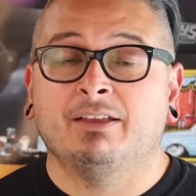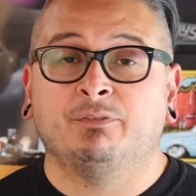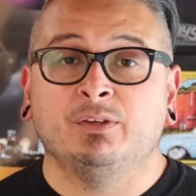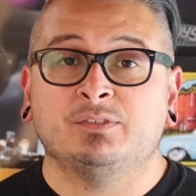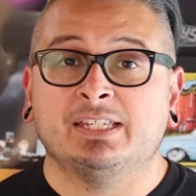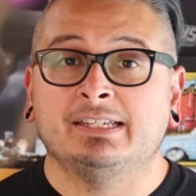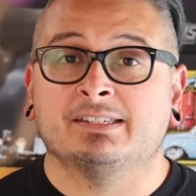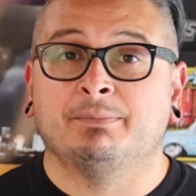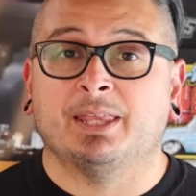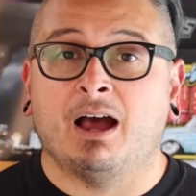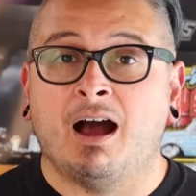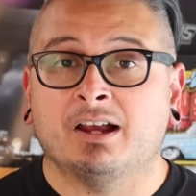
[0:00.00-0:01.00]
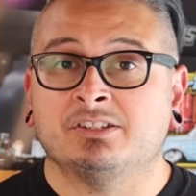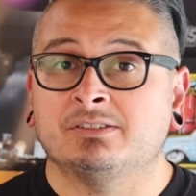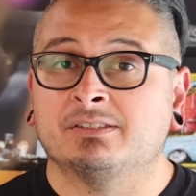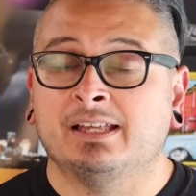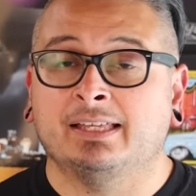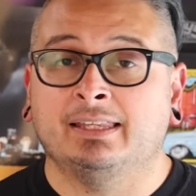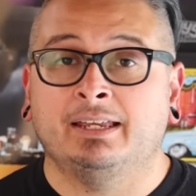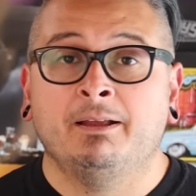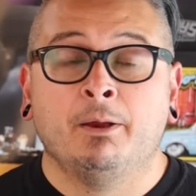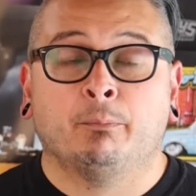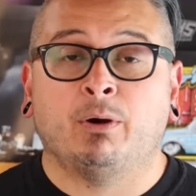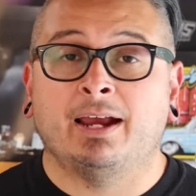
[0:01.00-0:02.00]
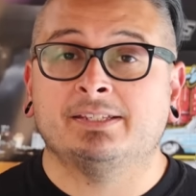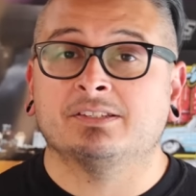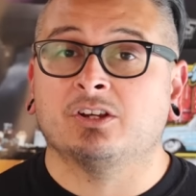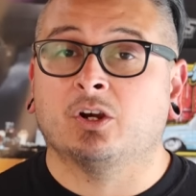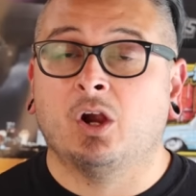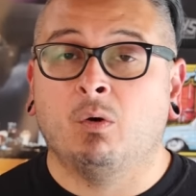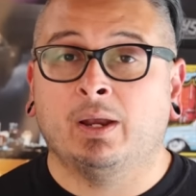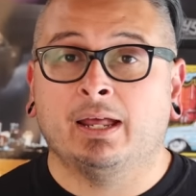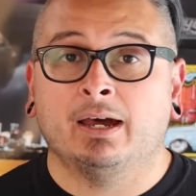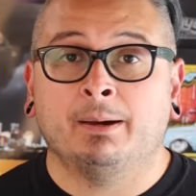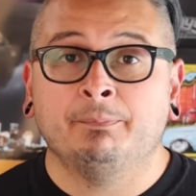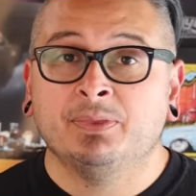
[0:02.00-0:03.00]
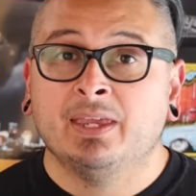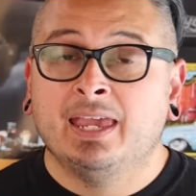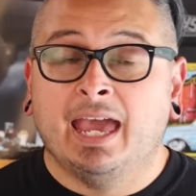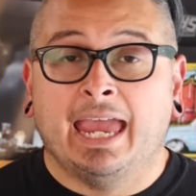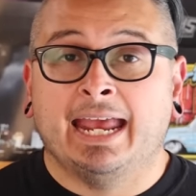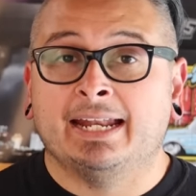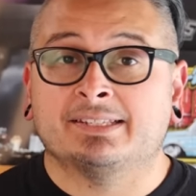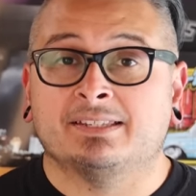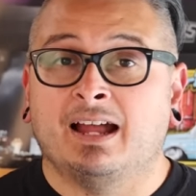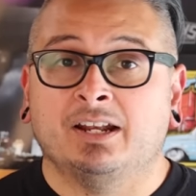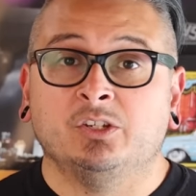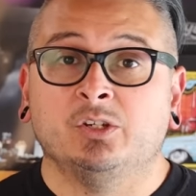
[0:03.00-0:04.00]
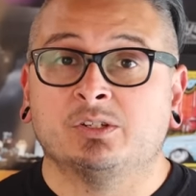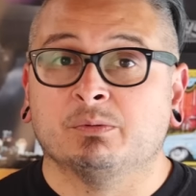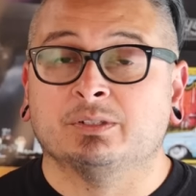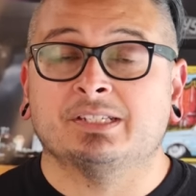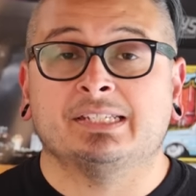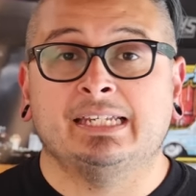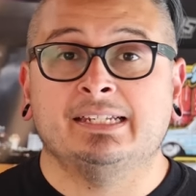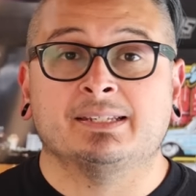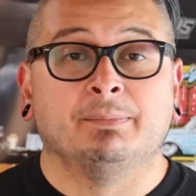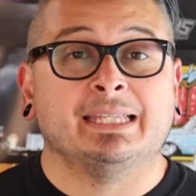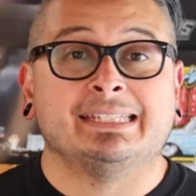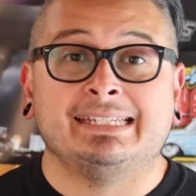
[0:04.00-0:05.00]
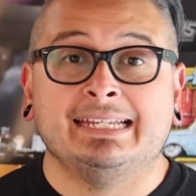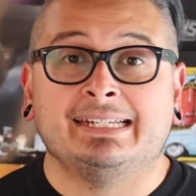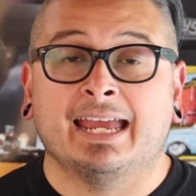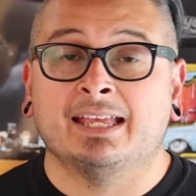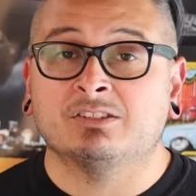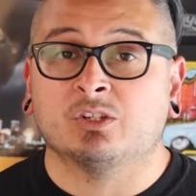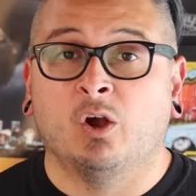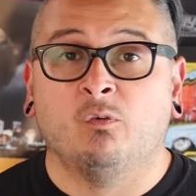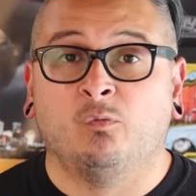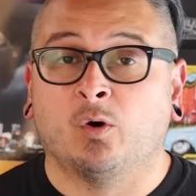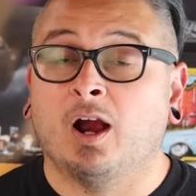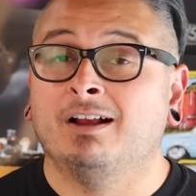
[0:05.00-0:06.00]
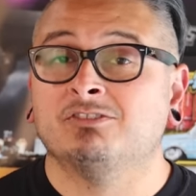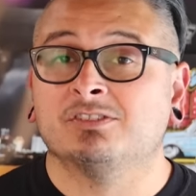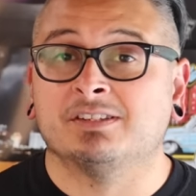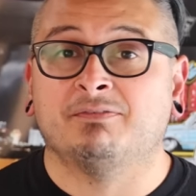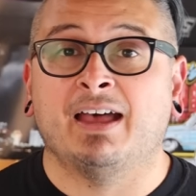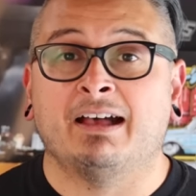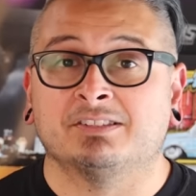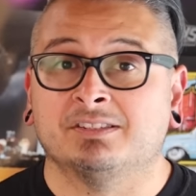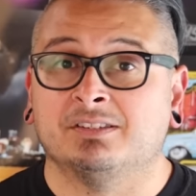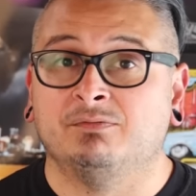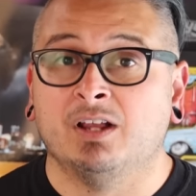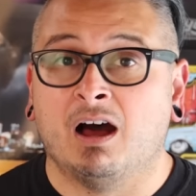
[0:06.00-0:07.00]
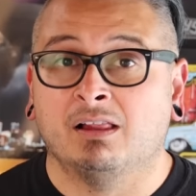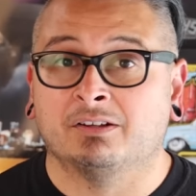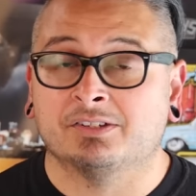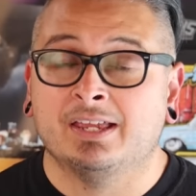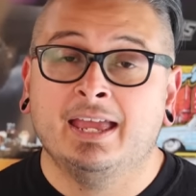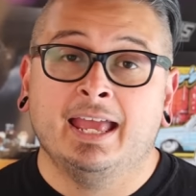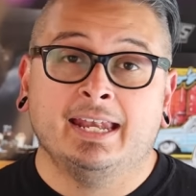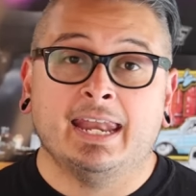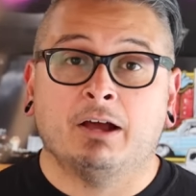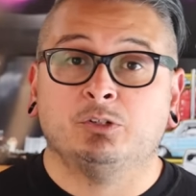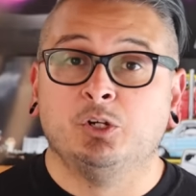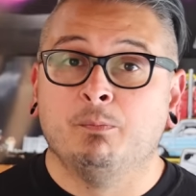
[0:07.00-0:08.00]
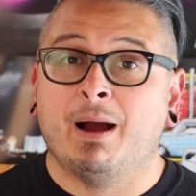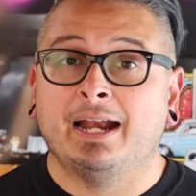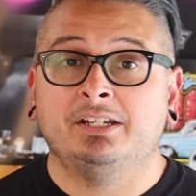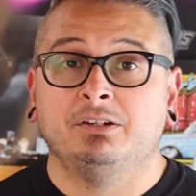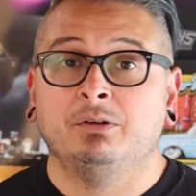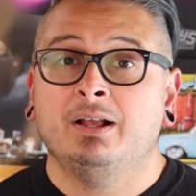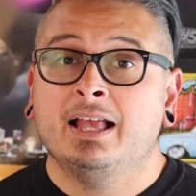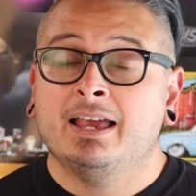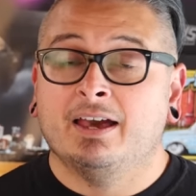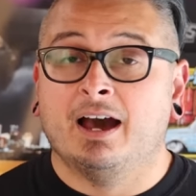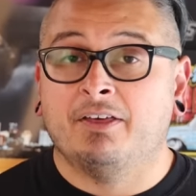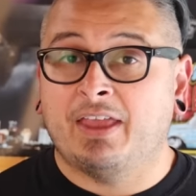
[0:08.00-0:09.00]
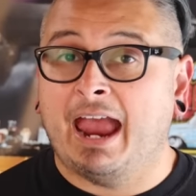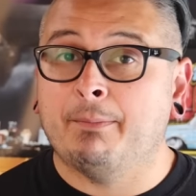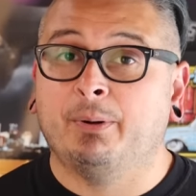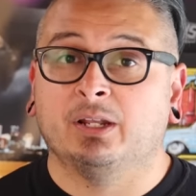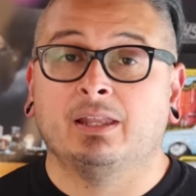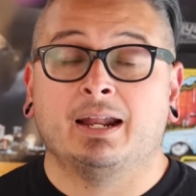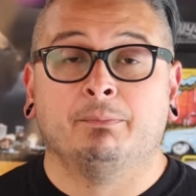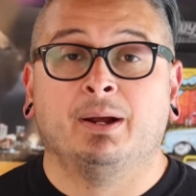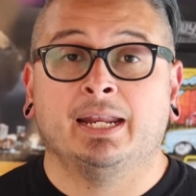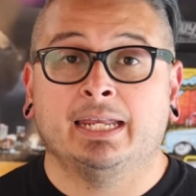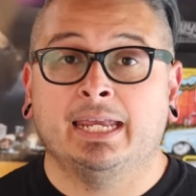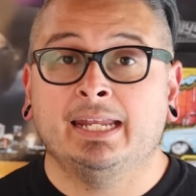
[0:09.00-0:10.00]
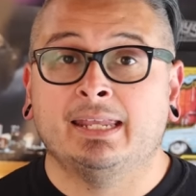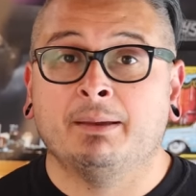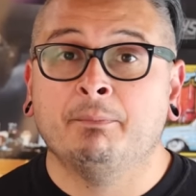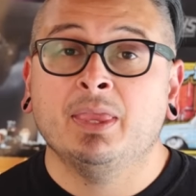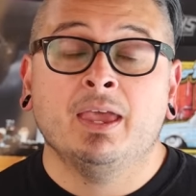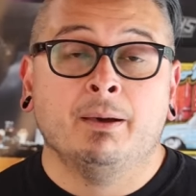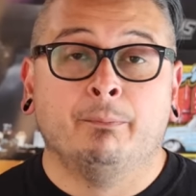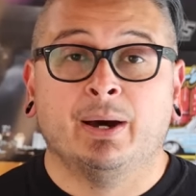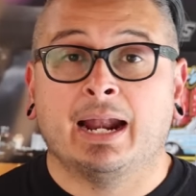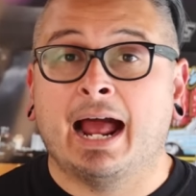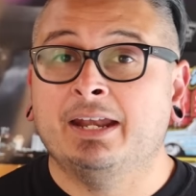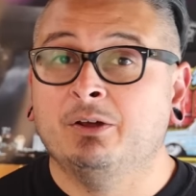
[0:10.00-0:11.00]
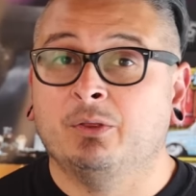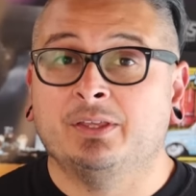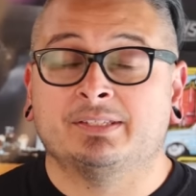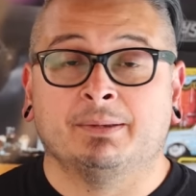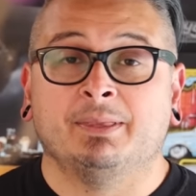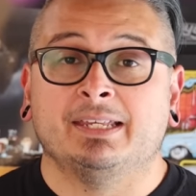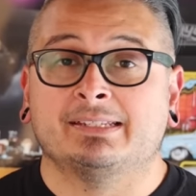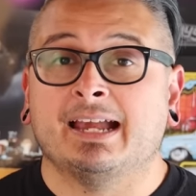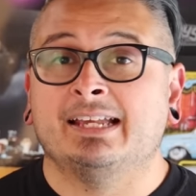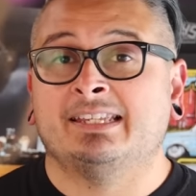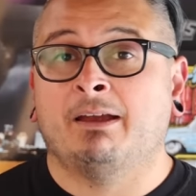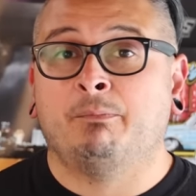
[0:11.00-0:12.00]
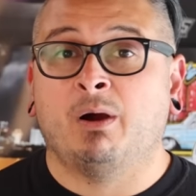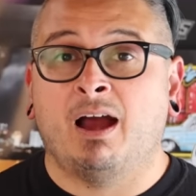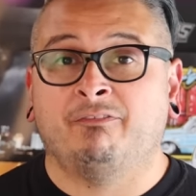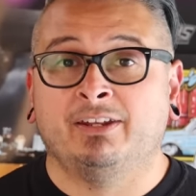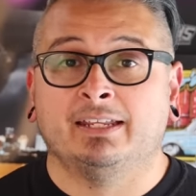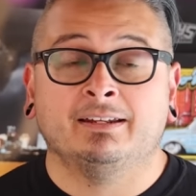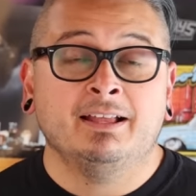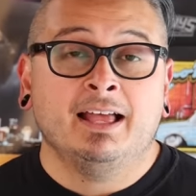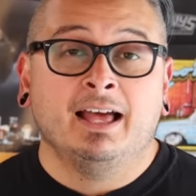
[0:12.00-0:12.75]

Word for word: If you've seen some of the auctions lately, prices are going up and it's not unusual to see some of these C10s go for hundreds of thousands of dollars. Now, do mind you, uh, they have put a lot of money in them, but I know that some of these guys have profited.